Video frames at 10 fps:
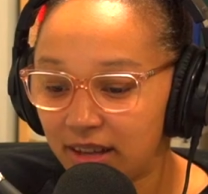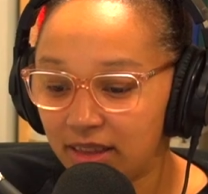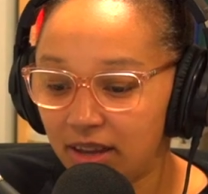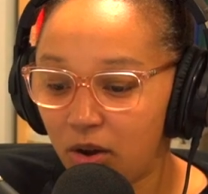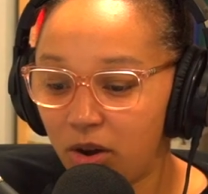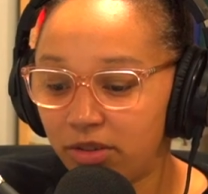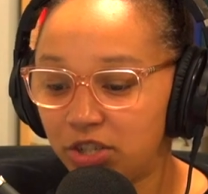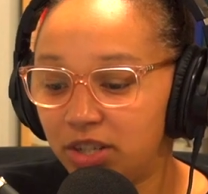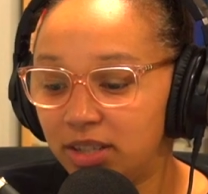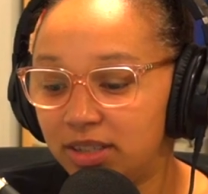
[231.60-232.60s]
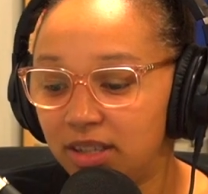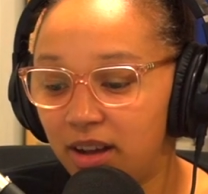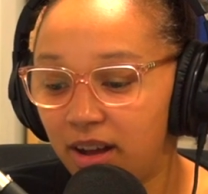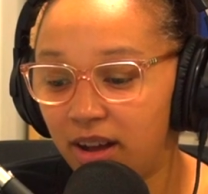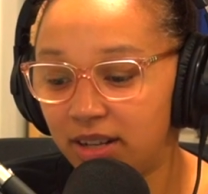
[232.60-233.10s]
But the origins
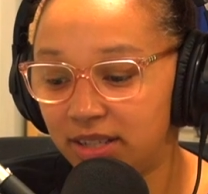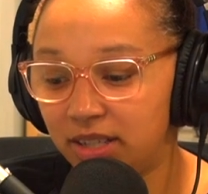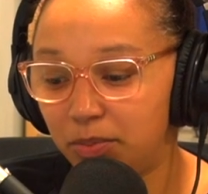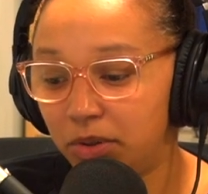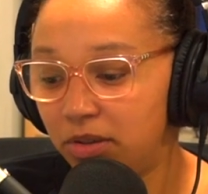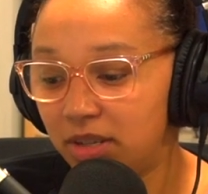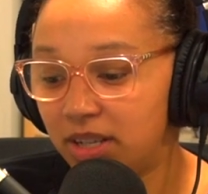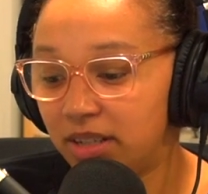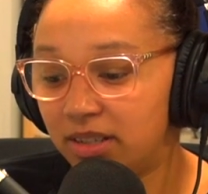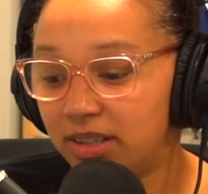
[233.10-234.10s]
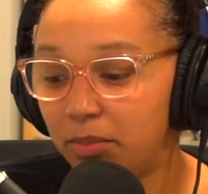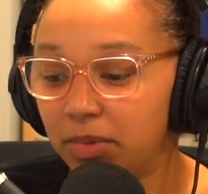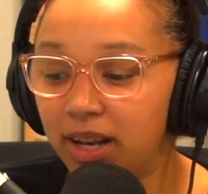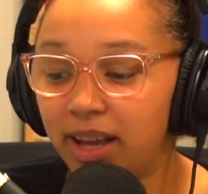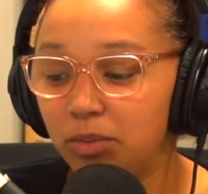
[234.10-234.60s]
are disputed. Some
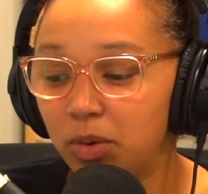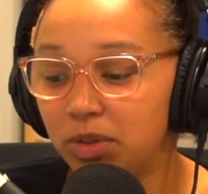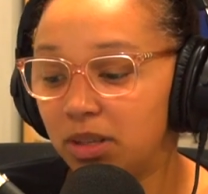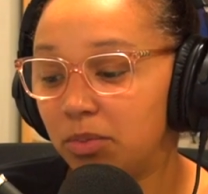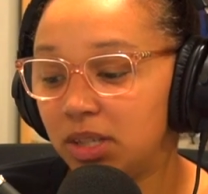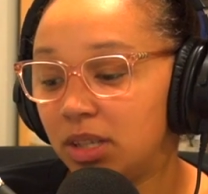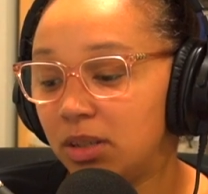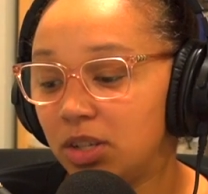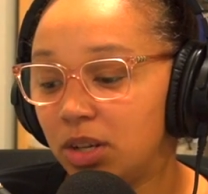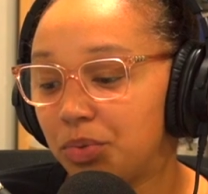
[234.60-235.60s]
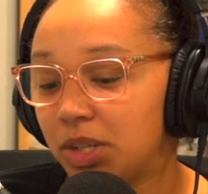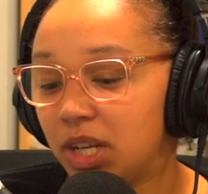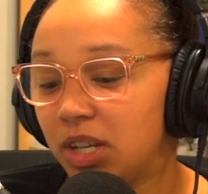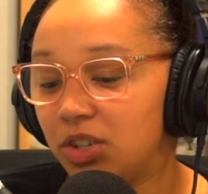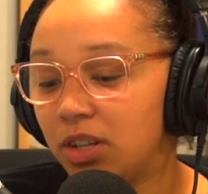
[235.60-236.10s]
claim it was a
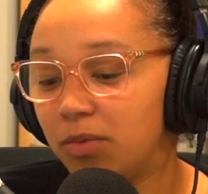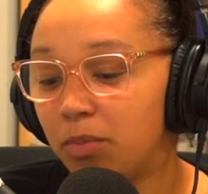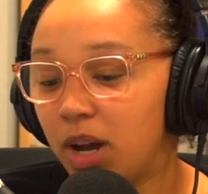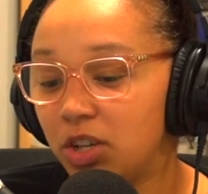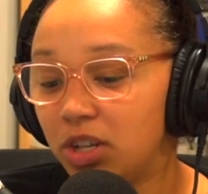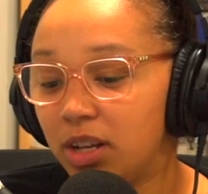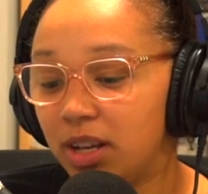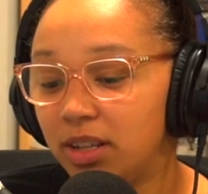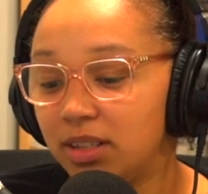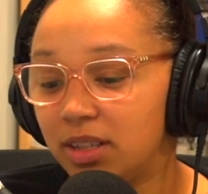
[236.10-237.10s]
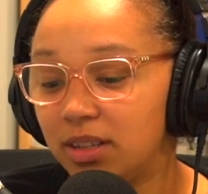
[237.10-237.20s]
misinterpretation of martial arts,